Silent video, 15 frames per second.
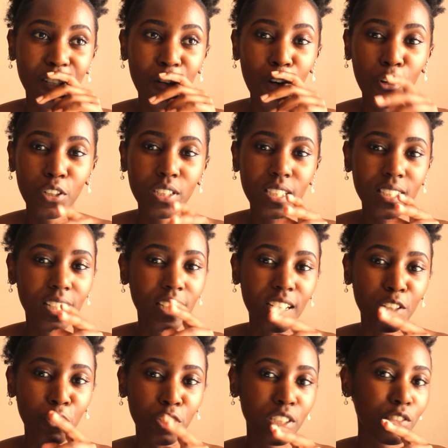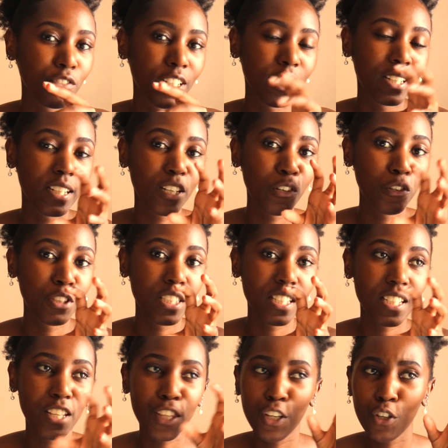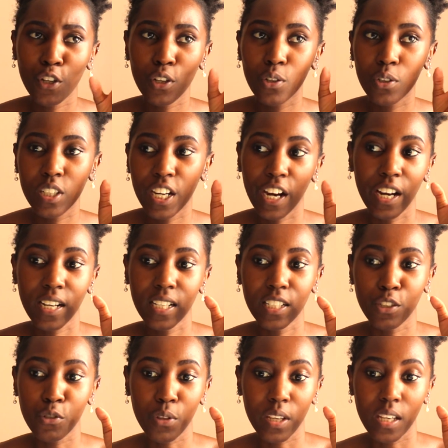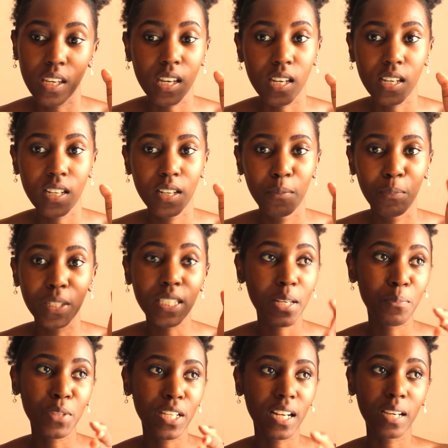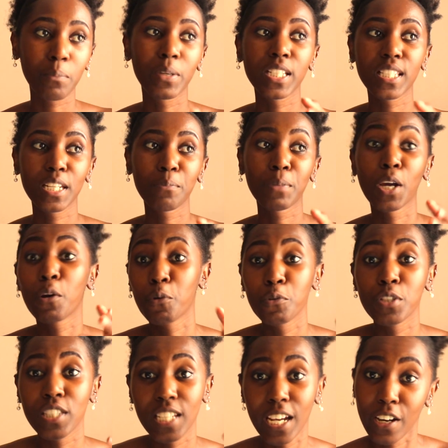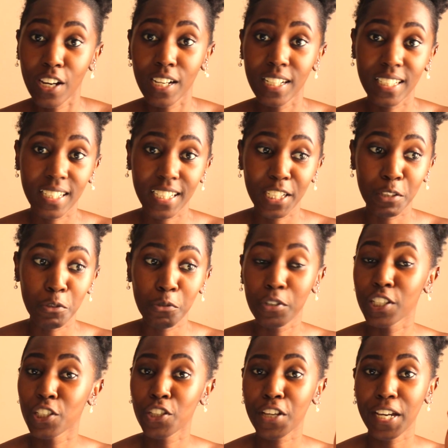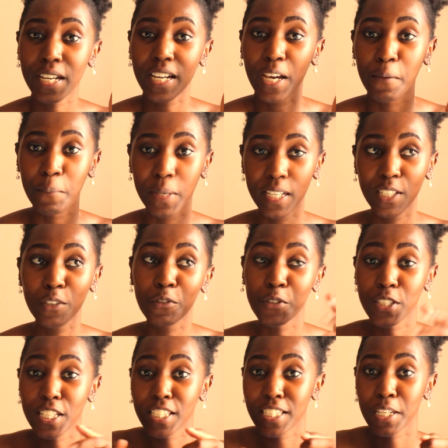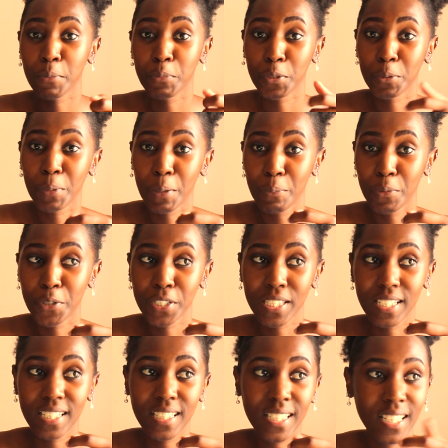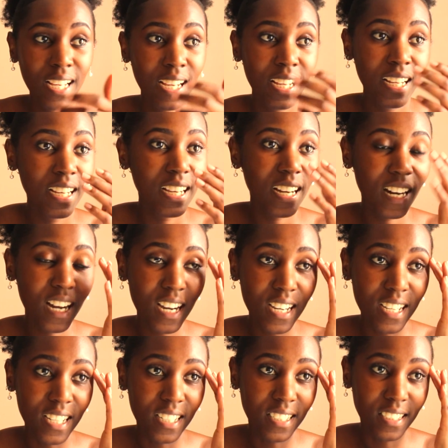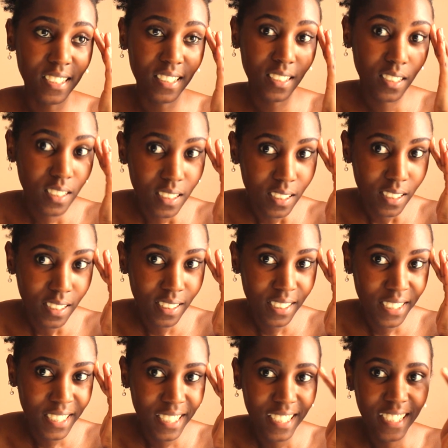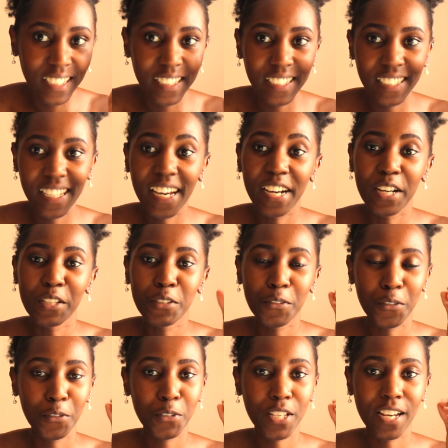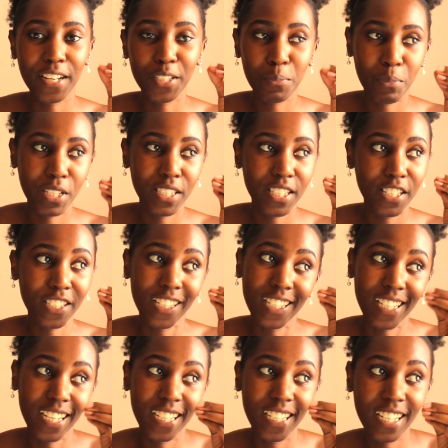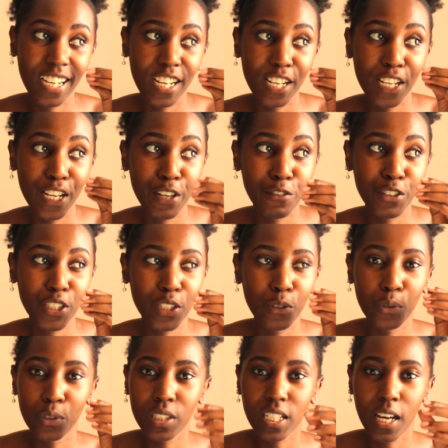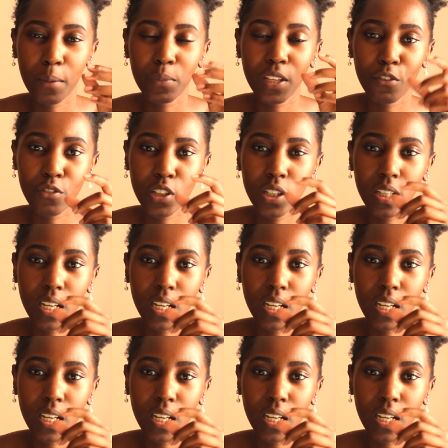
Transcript: costs that I don't even consider. They don't go directly into the cake, but something like my stapler goes directly into each cake I make because I staple my boxes. And yeah, so those are expenses that I incur every single time. They're very